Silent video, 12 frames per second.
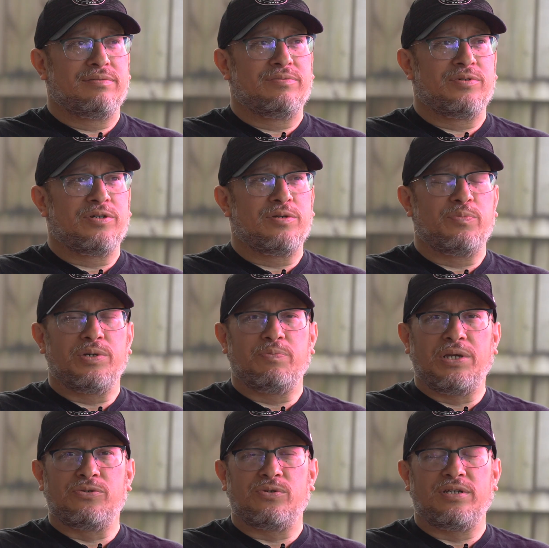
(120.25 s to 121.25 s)
We're going to bring
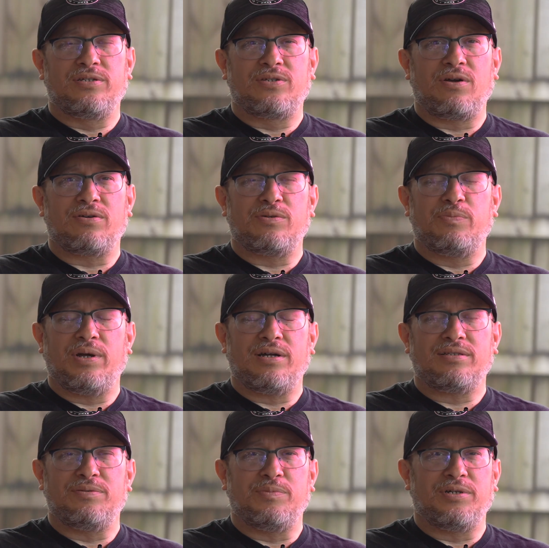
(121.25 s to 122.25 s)
Major League Soccer back
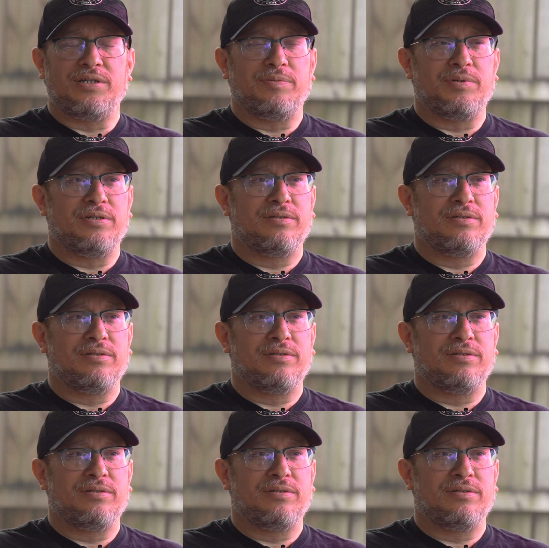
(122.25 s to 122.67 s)
to Miami.